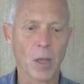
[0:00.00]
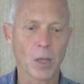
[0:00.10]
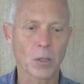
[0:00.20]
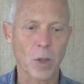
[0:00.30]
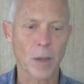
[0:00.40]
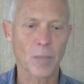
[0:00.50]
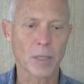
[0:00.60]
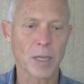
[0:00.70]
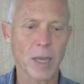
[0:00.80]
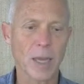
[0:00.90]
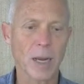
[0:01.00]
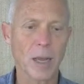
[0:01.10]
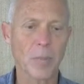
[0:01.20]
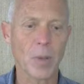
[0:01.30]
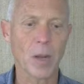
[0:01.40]
So I'm going to take it
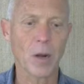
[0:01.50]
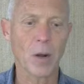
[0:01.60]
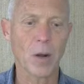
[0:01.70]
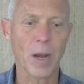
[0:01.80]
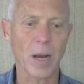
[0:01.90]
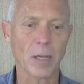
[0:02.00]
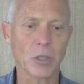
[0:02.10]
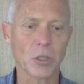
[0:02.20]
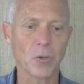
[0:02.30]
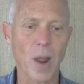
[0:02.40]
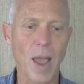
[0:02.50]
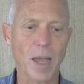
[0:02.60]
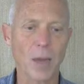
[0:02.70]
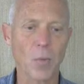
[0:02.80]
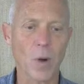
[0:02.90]
up here, and I just
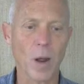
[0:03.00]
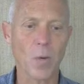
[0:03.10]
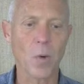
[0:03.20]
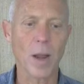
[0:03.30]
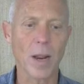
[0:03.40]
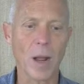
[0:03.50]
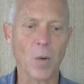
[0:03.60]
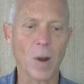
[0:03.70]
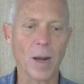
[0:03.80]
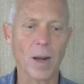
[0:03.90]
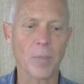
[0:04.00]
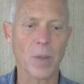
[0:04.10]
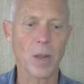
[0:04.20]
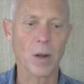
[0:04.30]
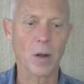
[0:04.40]
drag it where I want it. I want it up
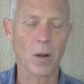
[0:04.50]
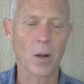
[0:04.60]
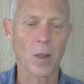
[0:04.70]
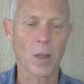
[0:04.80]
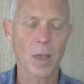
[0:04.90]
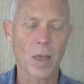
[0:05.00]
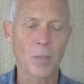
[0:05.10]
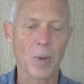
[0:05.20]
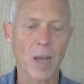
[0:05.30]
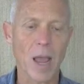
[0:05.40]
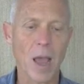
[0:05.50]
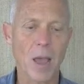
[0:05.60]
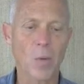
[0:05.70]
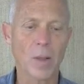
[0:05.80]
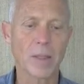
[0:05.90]
here. But now I
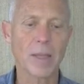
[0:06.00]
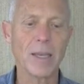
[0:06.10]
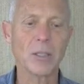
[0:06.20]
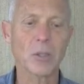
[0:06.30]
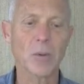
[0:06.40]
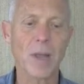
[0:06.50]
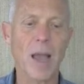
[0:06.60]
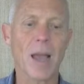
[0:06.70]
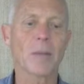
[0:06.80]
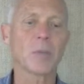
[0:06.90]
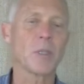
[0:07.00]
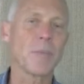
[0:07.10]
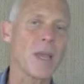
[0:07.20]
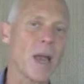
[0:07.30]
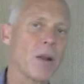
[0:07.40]
want these 3 items to
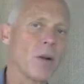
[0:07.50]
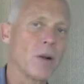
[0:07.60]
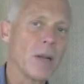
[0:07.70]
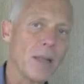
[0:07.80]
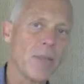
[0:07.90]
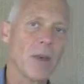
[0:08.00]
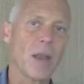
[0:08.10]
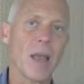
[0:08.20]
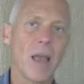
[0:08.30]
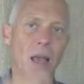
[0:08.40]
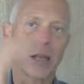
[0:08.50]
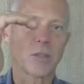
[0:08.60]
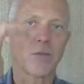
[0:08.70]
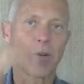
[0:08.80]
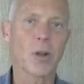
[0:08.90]
be underneath it as
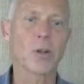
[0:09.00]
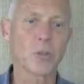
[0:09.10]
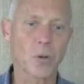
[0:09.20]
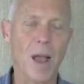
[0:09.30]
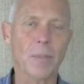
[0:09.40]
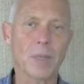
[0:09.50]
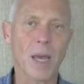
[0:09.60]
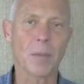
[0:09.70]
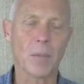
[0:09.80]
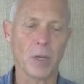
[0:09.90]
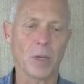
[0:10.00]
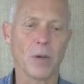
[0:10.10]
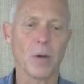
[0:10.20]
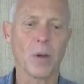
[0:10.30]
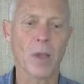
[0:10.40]
a vertical drop-down menu.
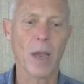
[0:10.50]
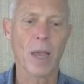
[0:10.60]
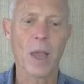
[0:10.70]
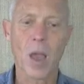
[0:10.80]
Okay?